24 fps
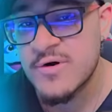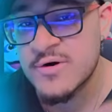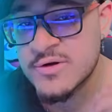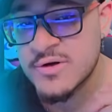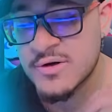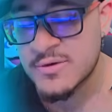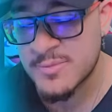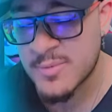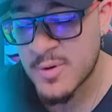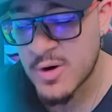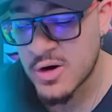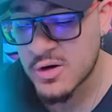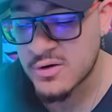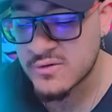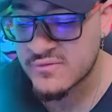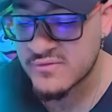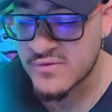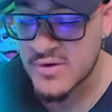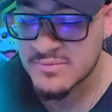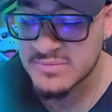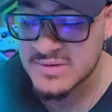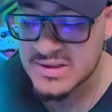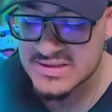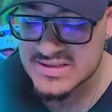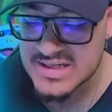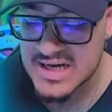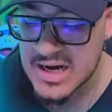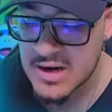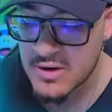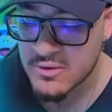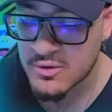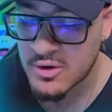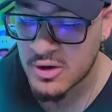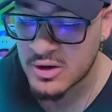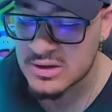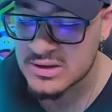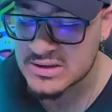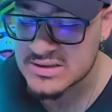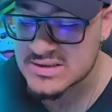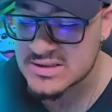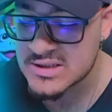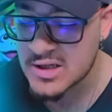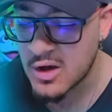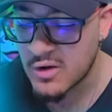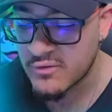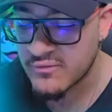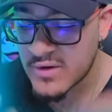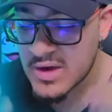apart from the town hall
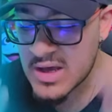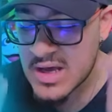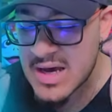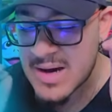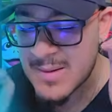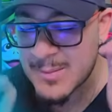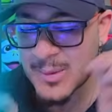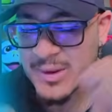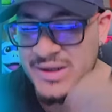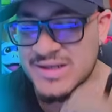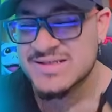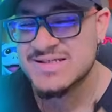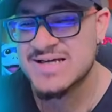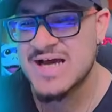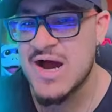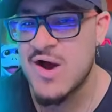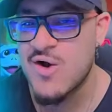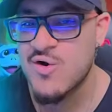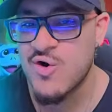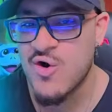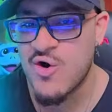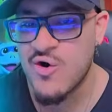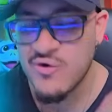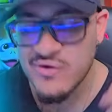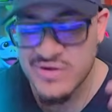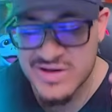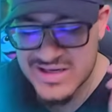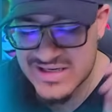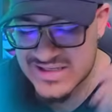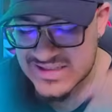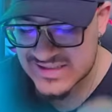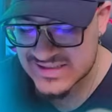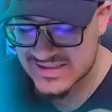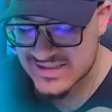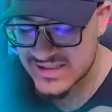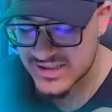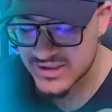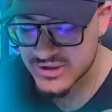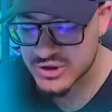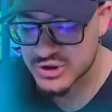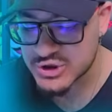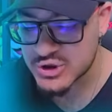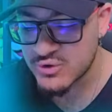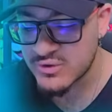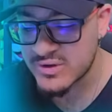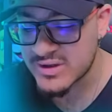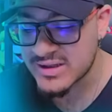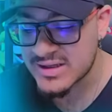itself. But the town hall is still
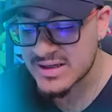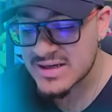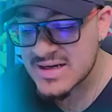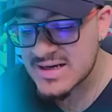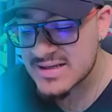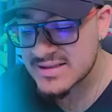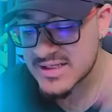shooting.